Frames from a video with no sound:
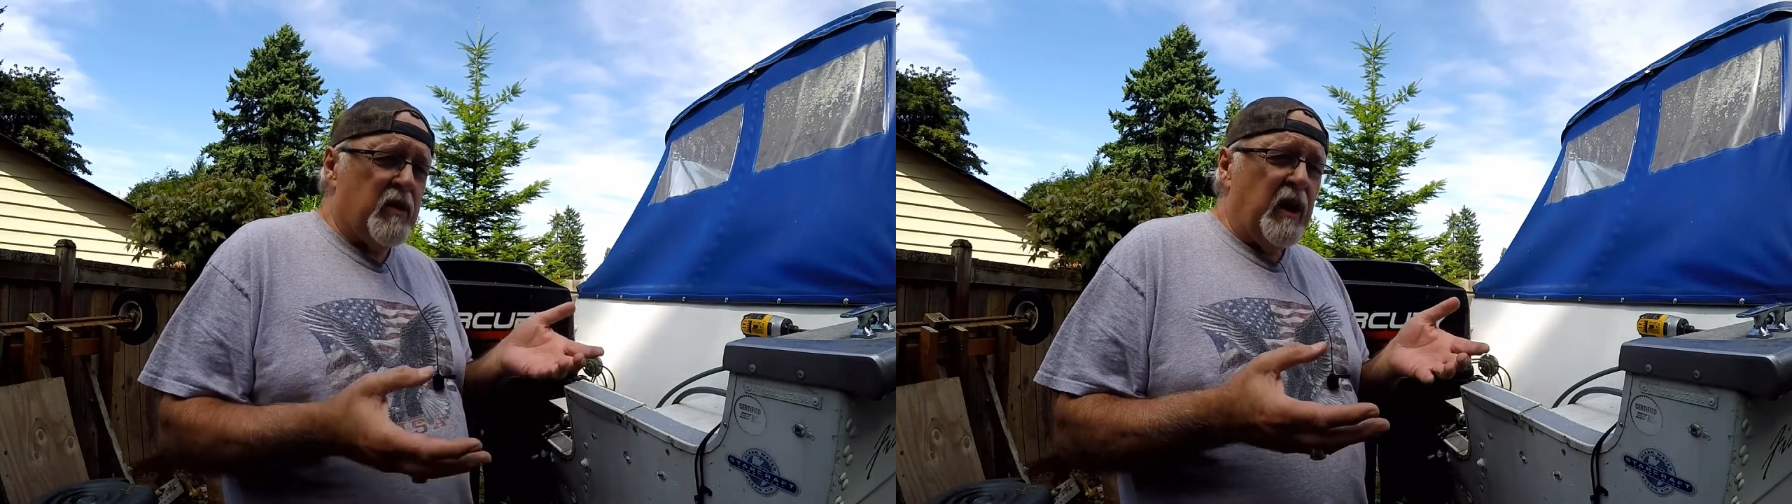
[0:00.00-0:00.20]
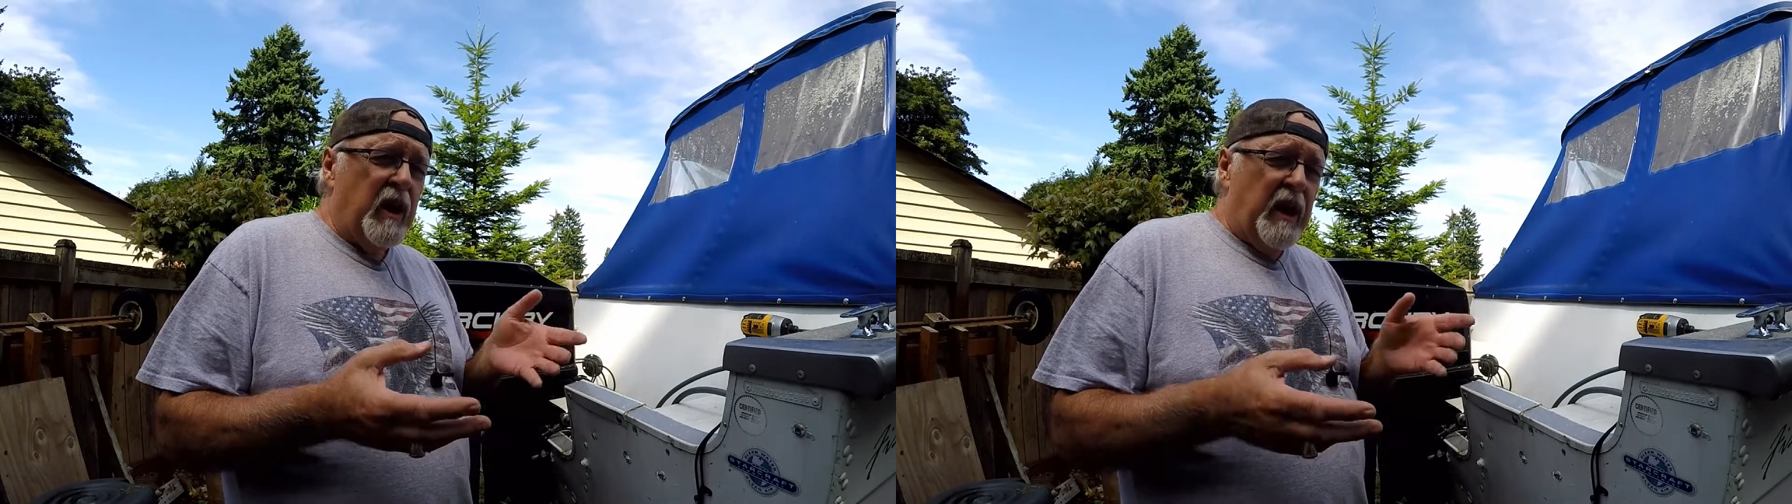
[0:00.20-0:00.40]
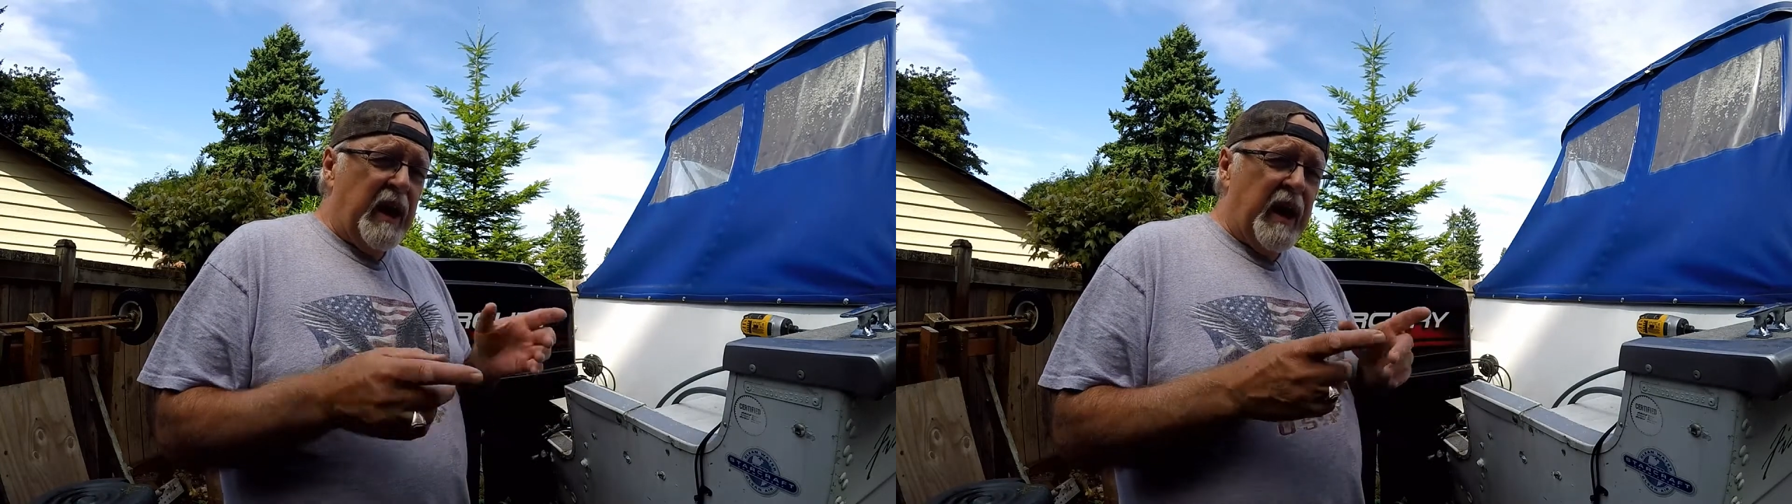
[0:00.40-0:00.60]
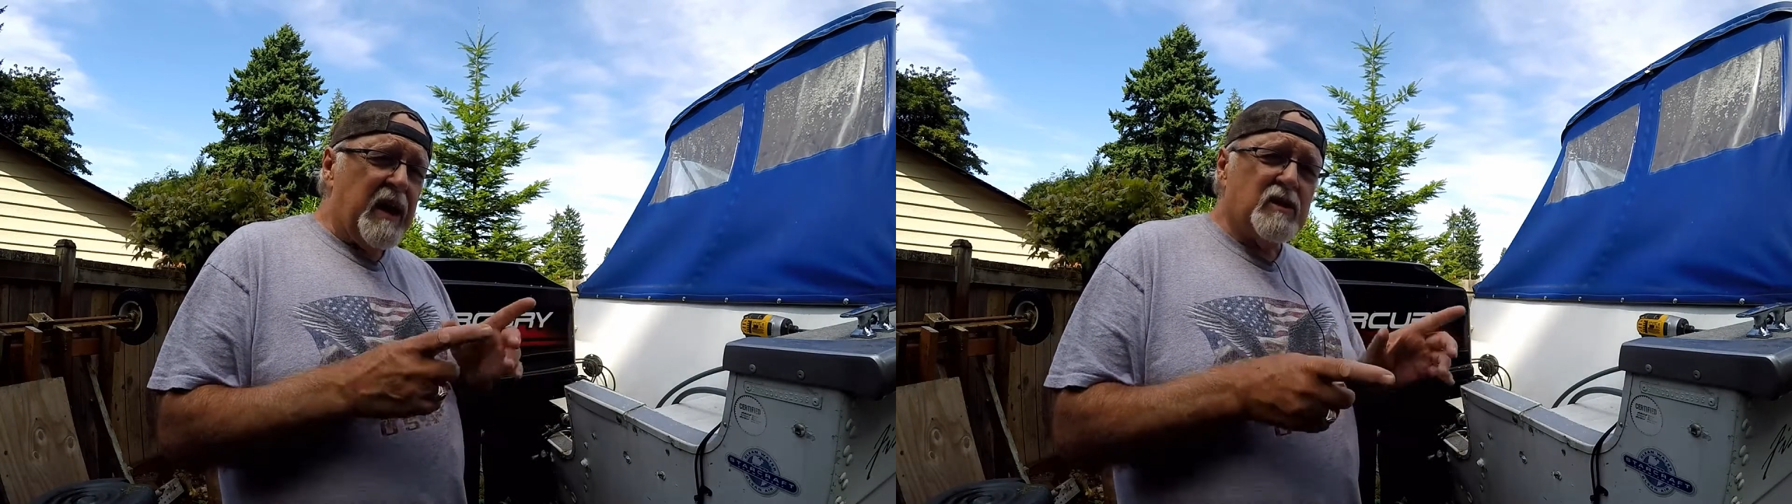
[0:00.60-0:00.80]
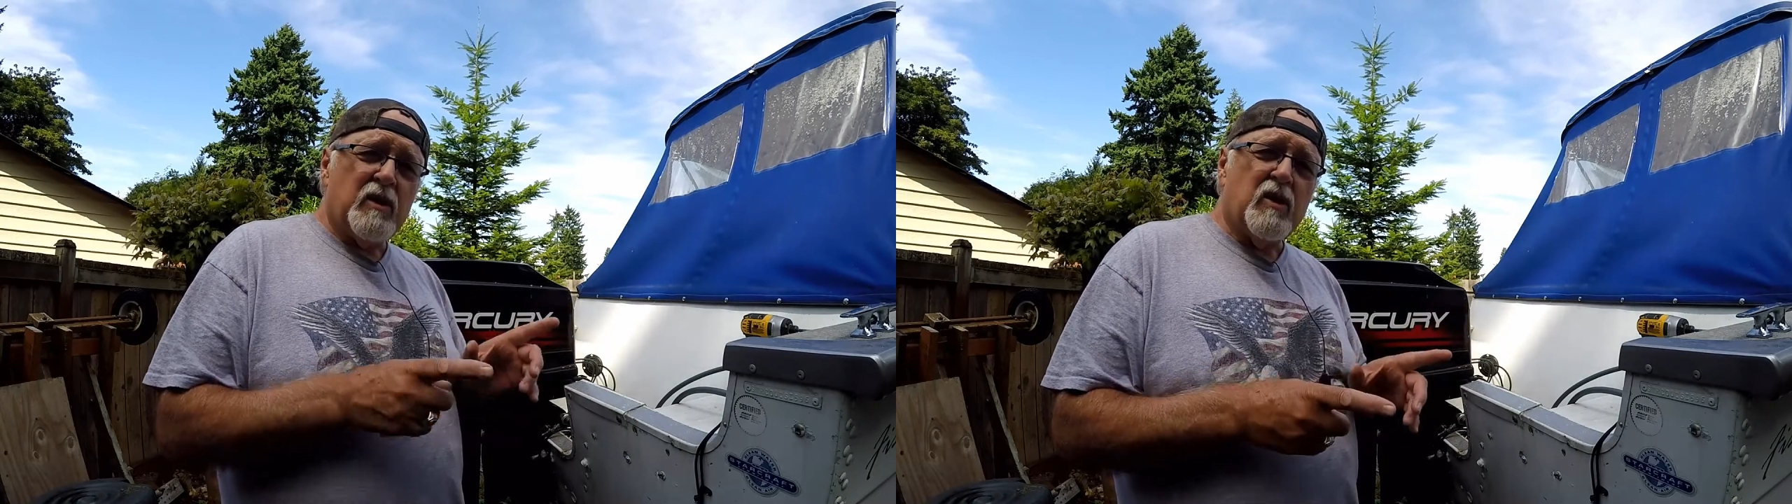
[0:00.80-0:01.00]
it
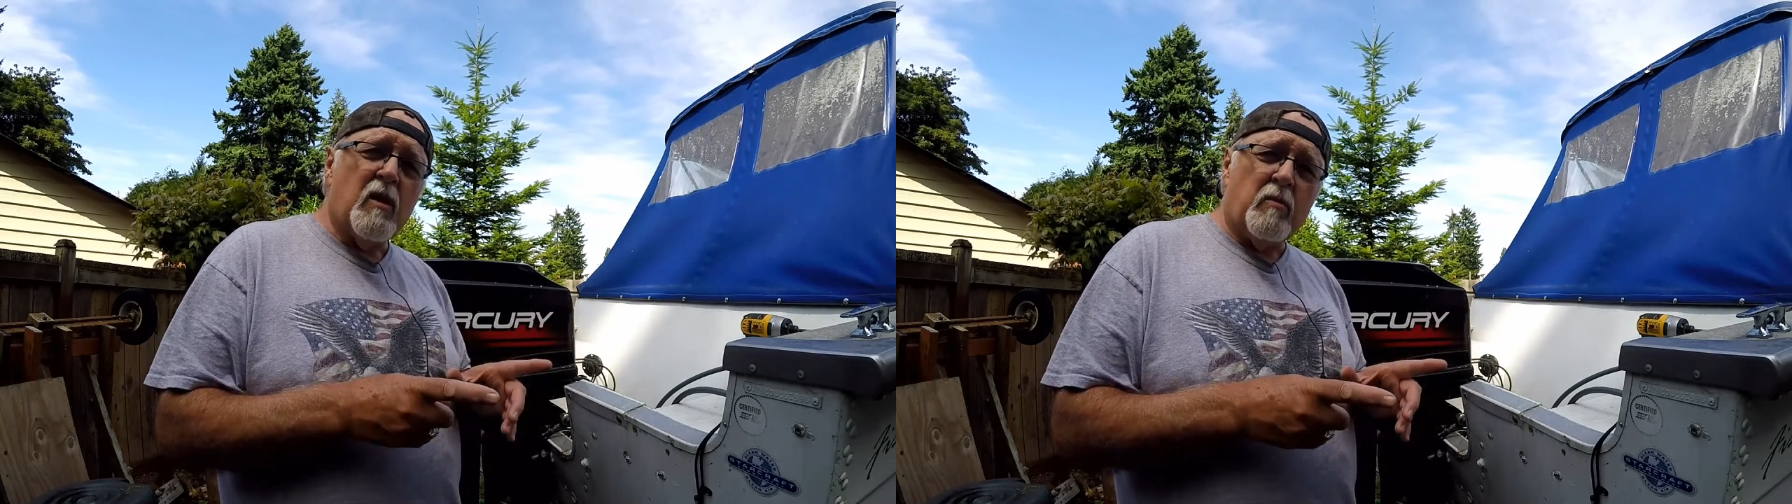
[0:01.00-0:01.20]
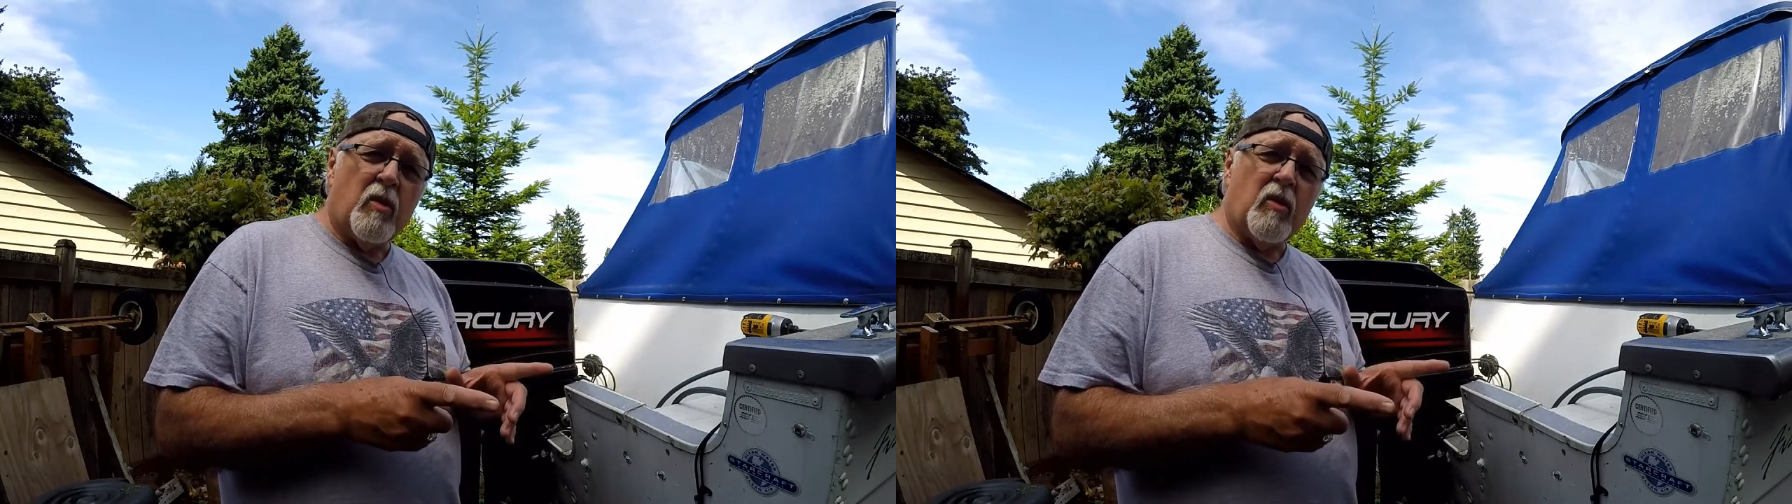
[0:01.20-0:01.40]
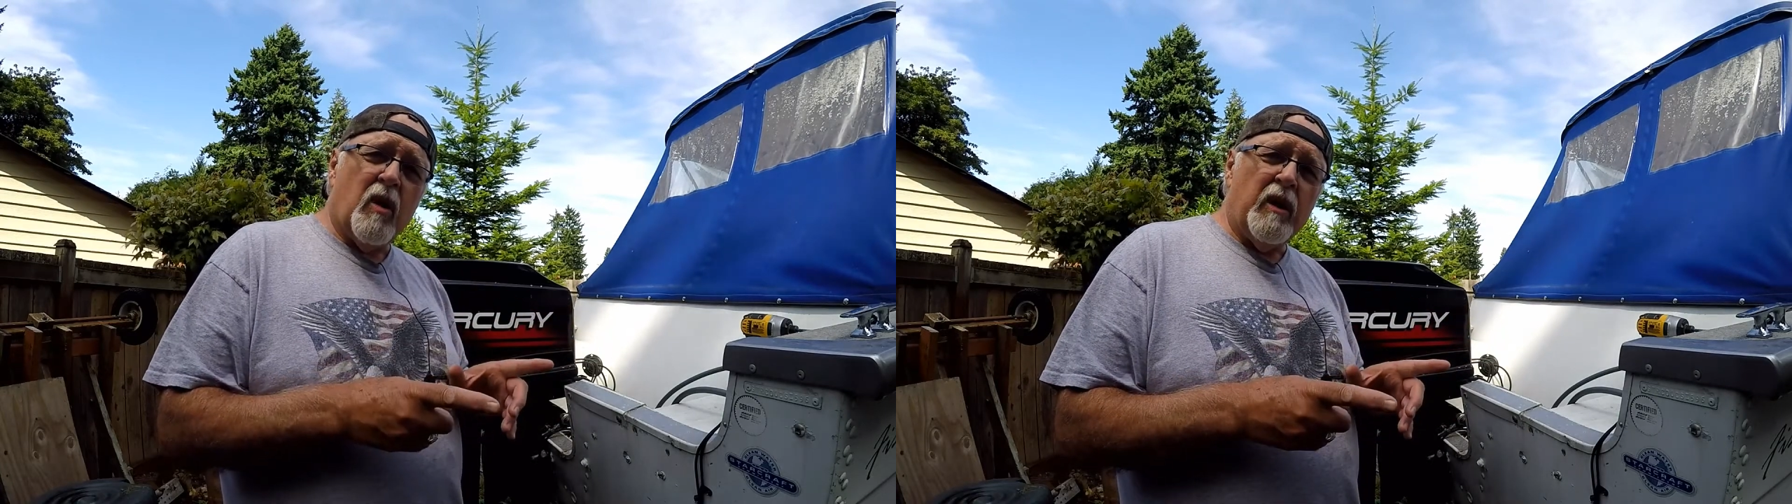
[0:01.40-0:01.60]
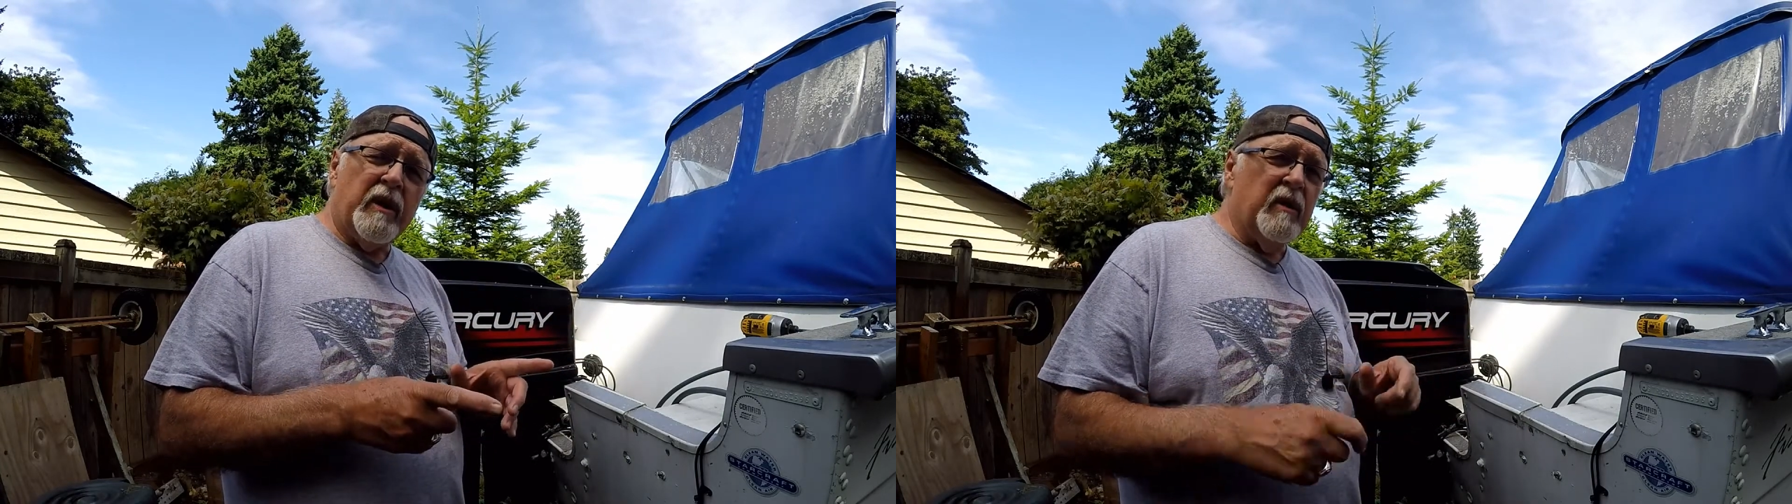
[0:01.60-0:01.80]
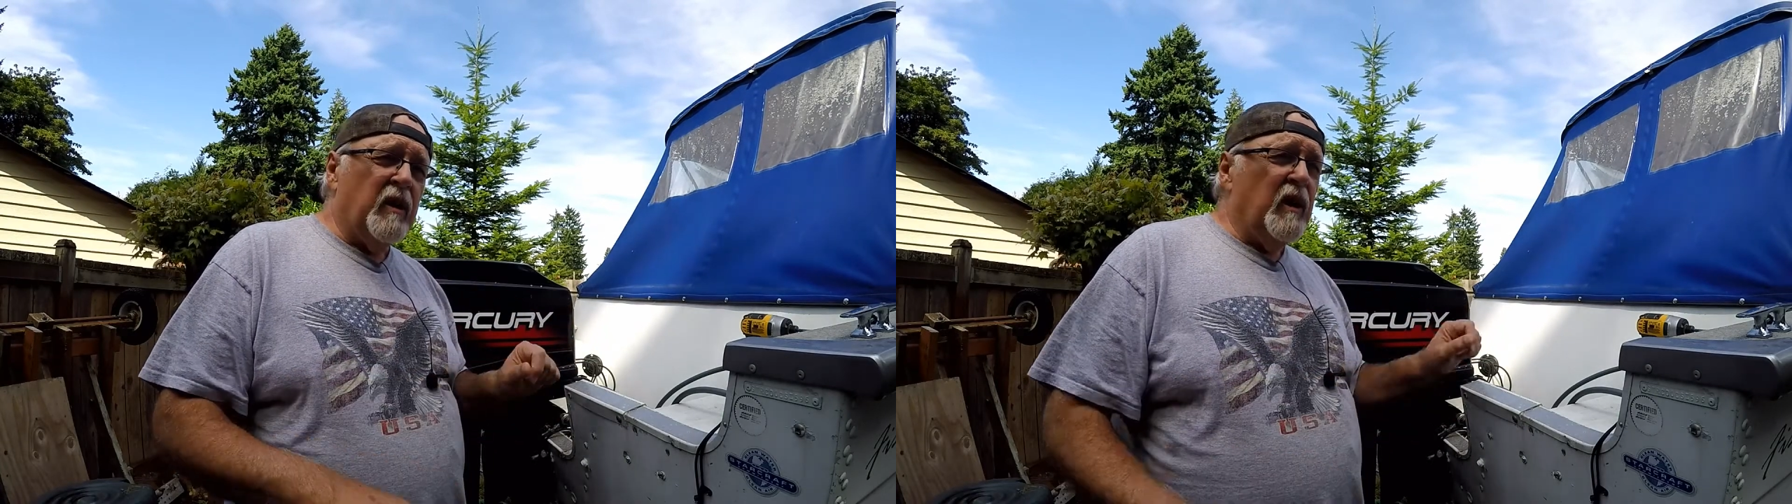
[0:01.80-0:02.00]
has a number on it.